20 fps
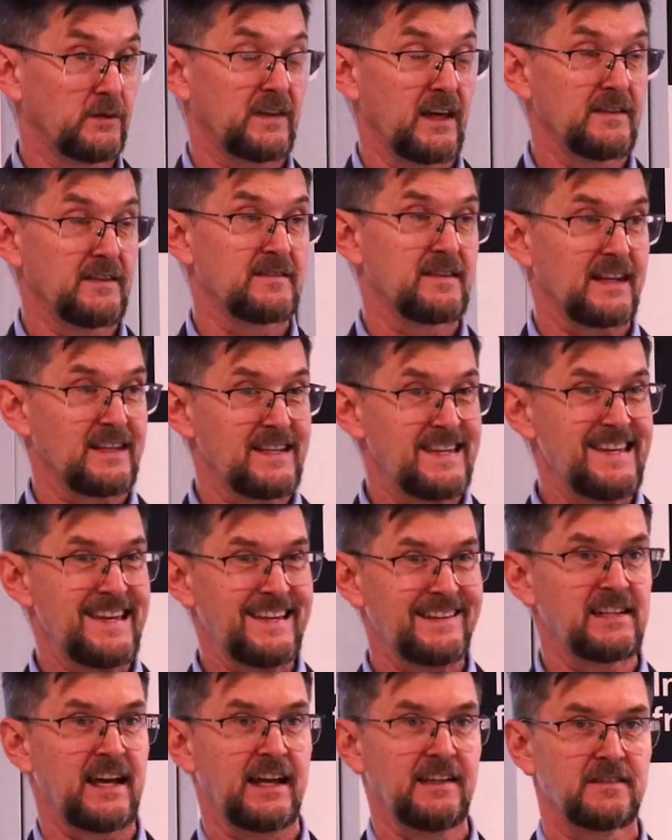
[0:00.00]
says that he
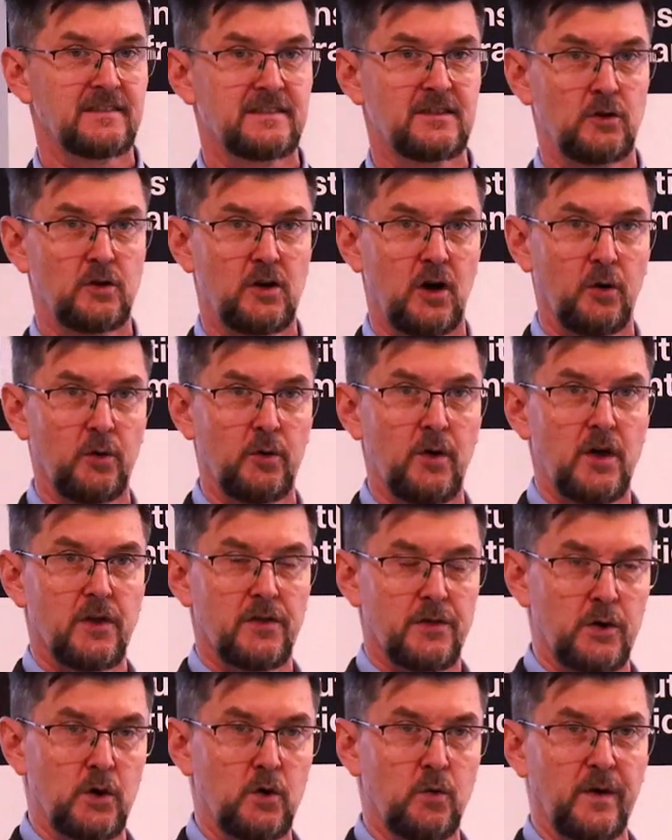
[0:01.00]
intends to go
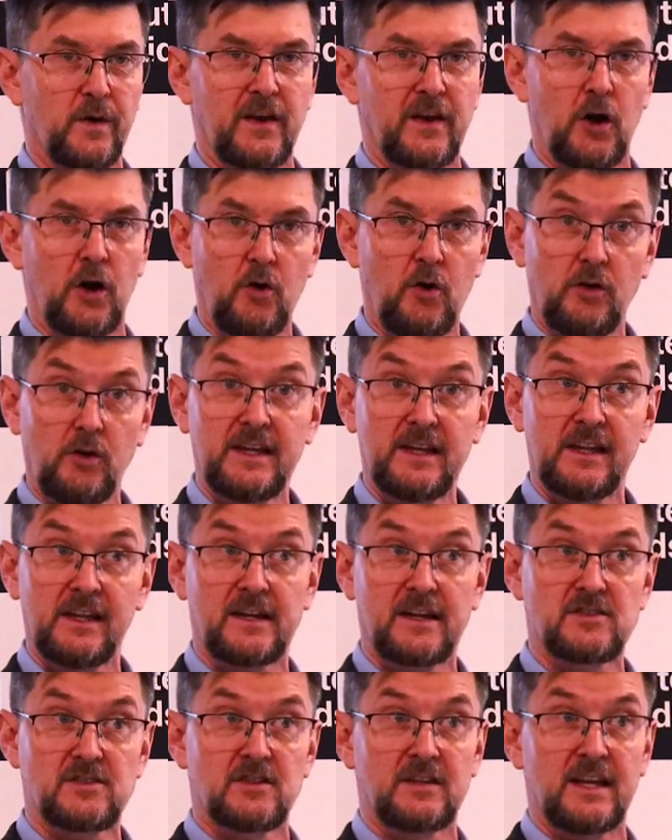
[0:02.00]
through with an early
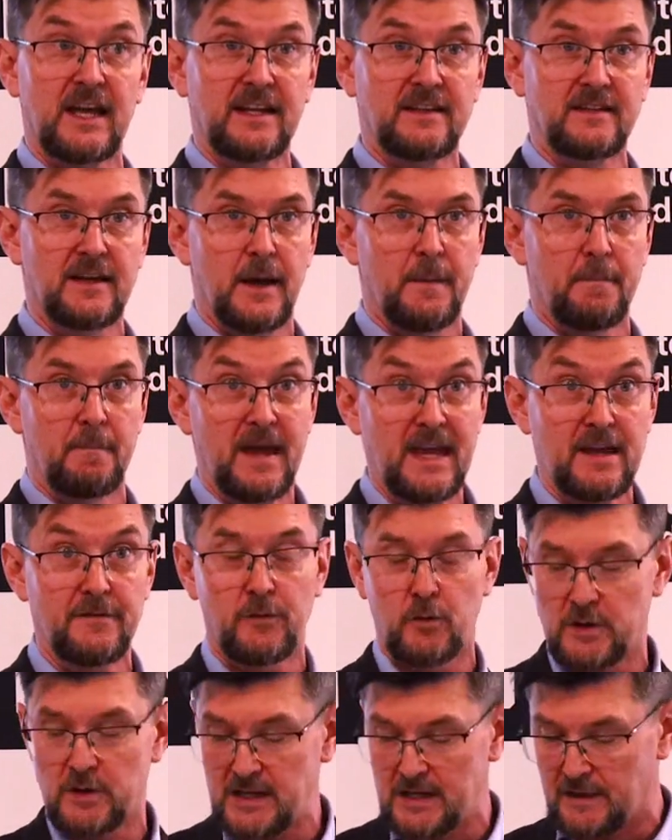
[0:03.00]
election date, May
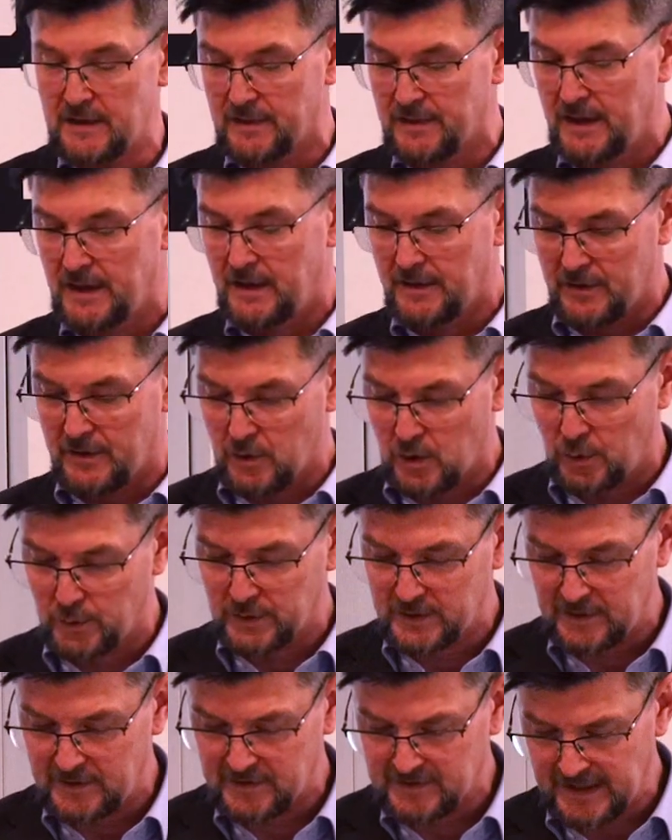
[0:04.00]
14th. They're going
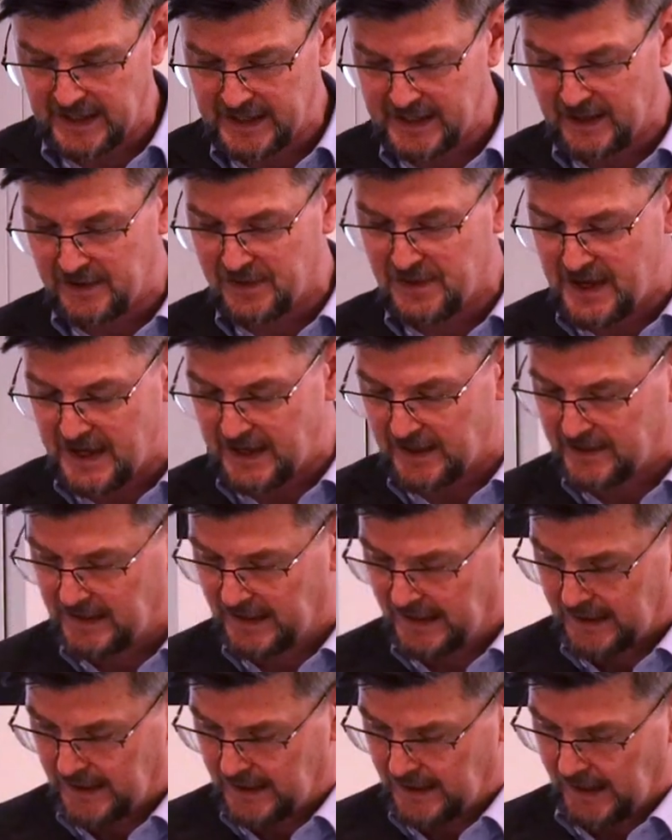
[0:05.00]
to decide, I think,
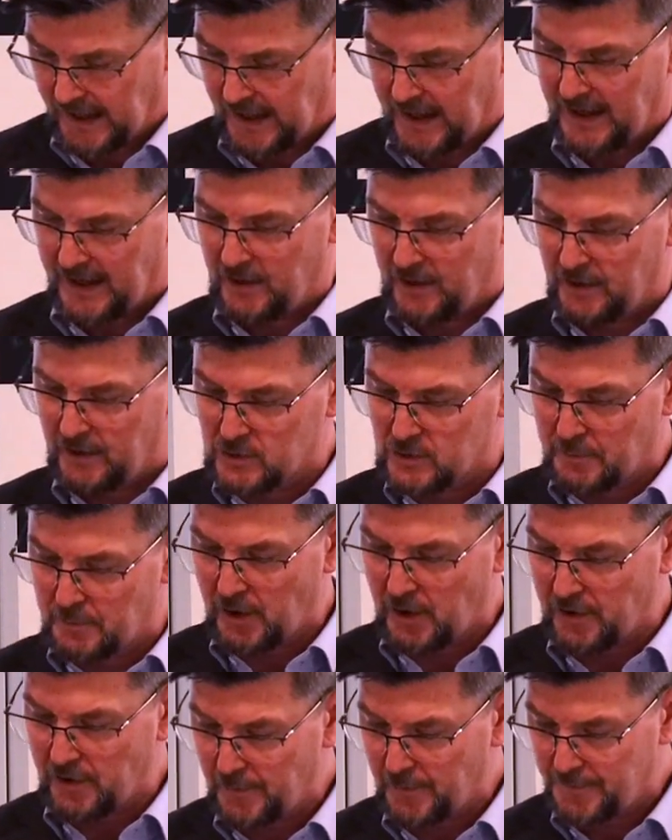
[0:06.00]

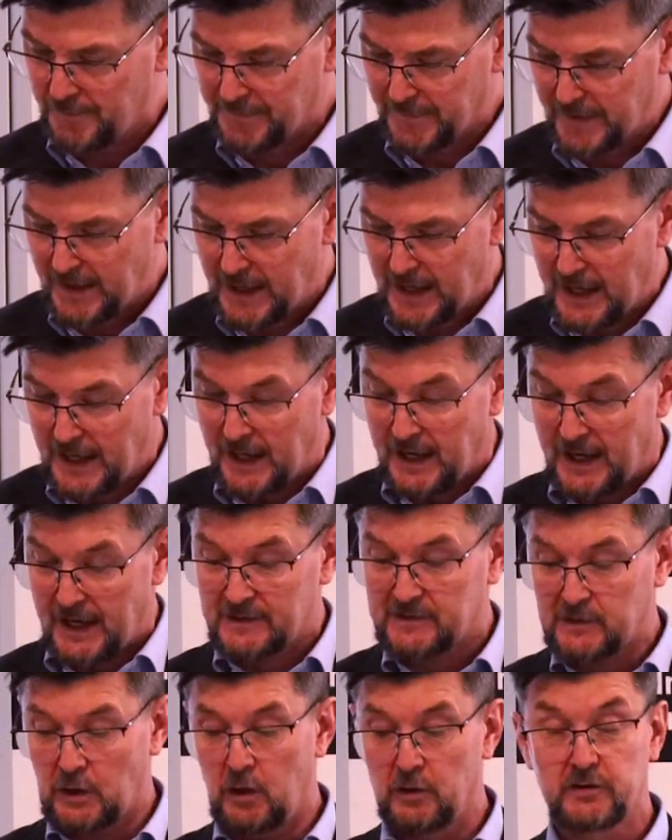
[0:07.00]
tomorrow.
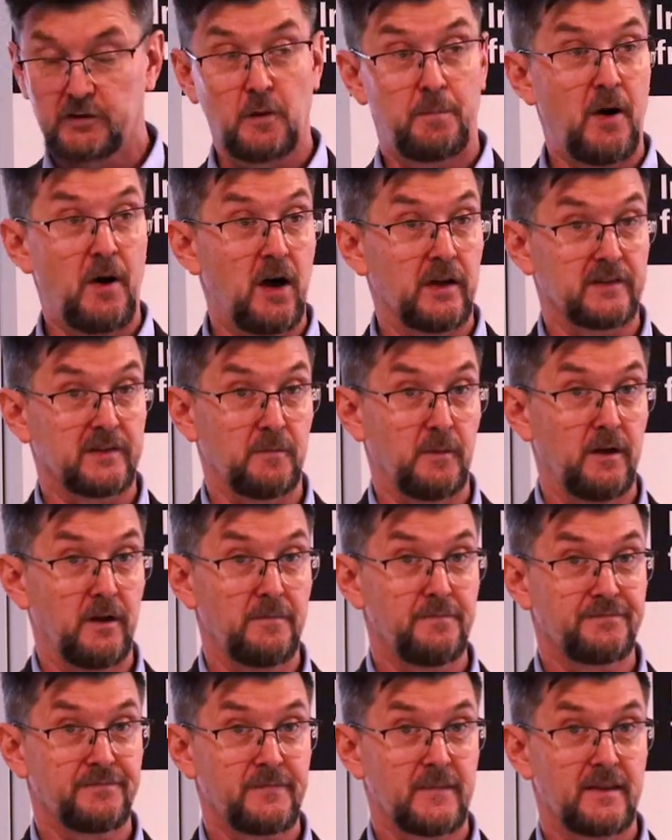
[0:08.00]
It's also
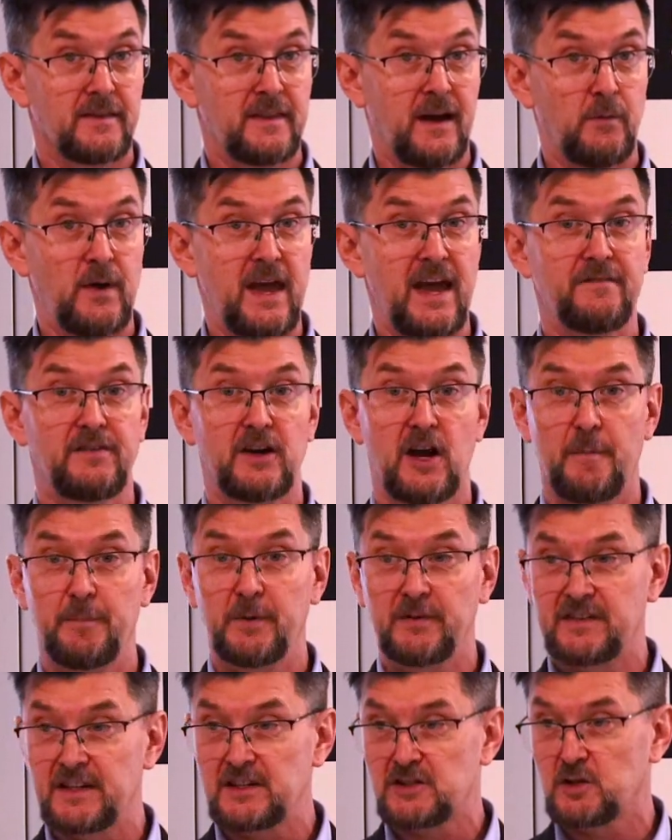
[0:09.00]
possible that we have an
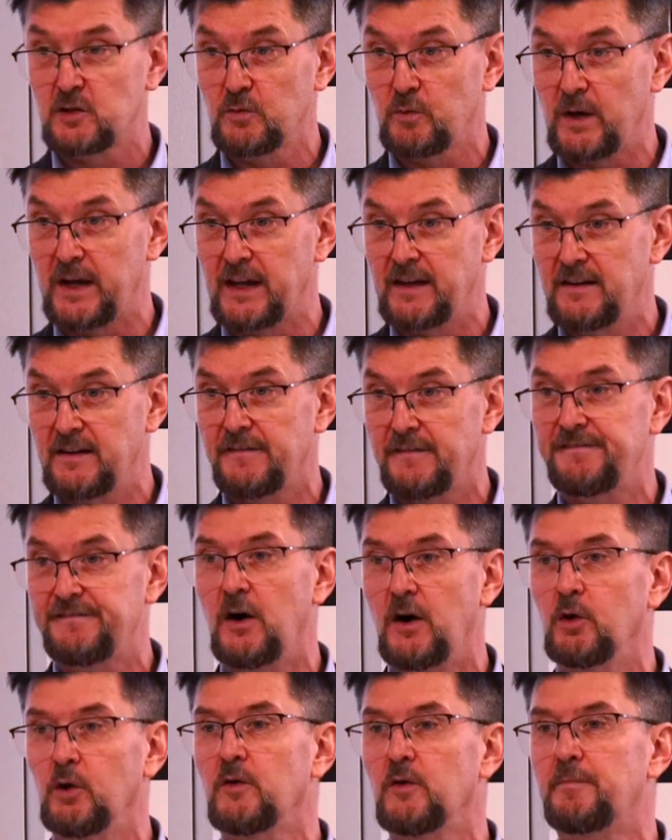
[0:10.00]
opposition win
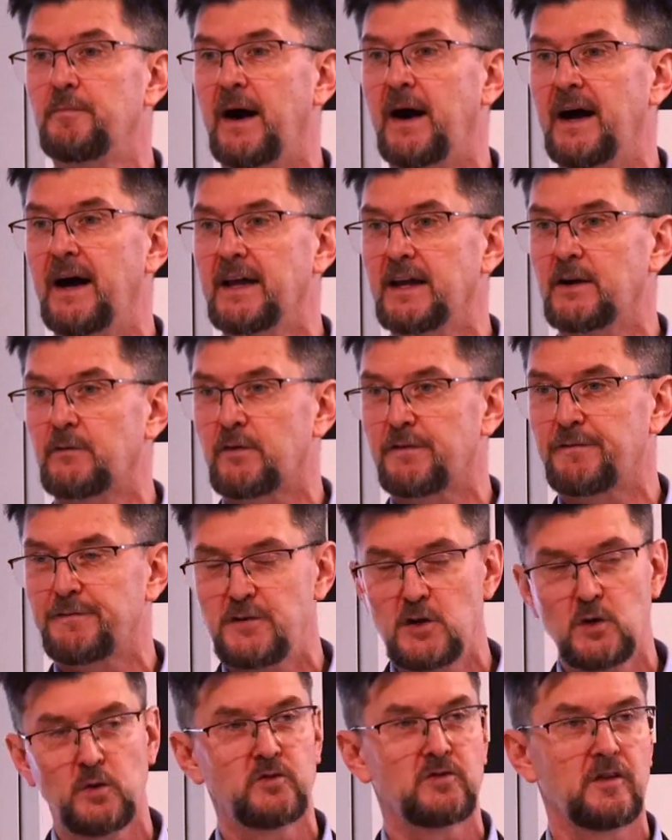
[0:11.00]
followed by a
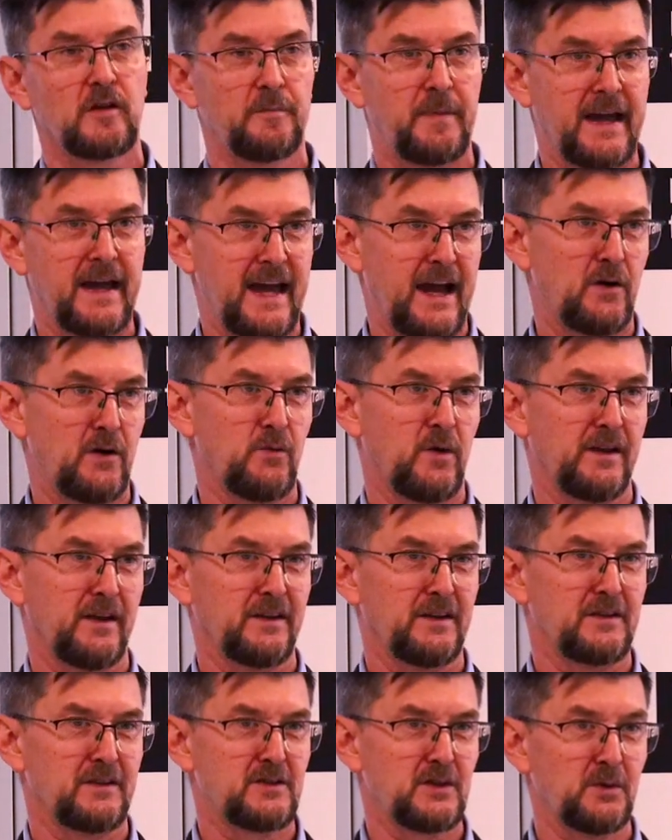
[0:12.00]
refusal by
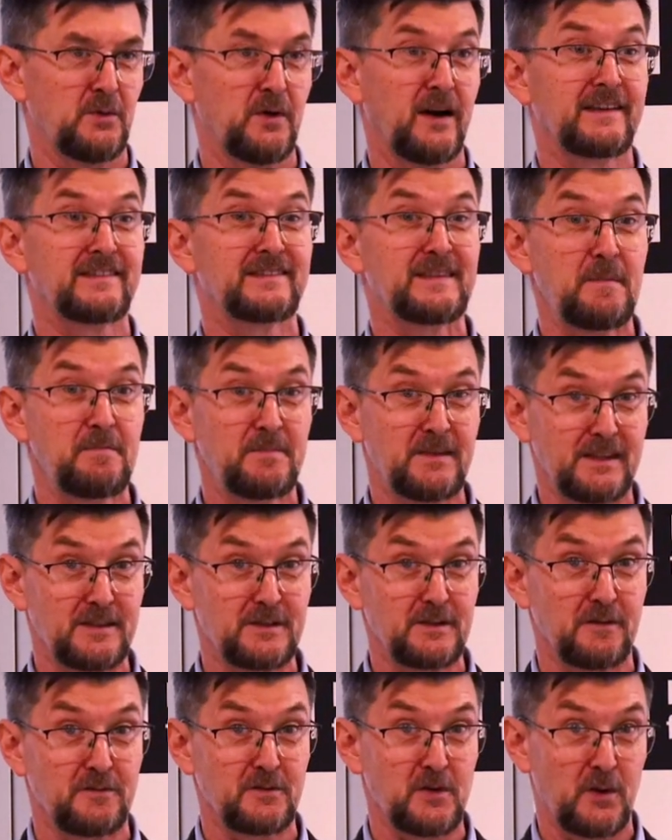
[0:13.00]
Erdogan to accept it,
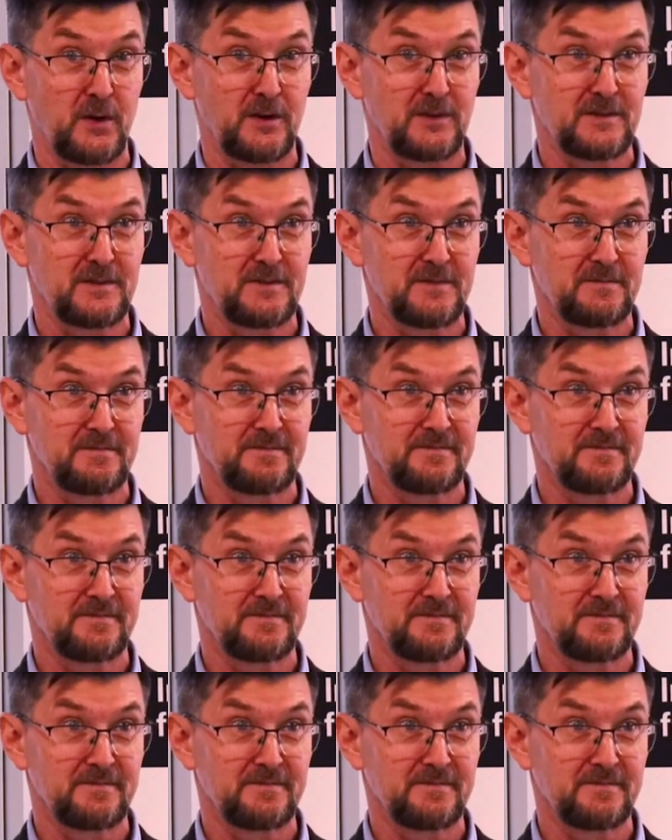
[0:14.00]
of course.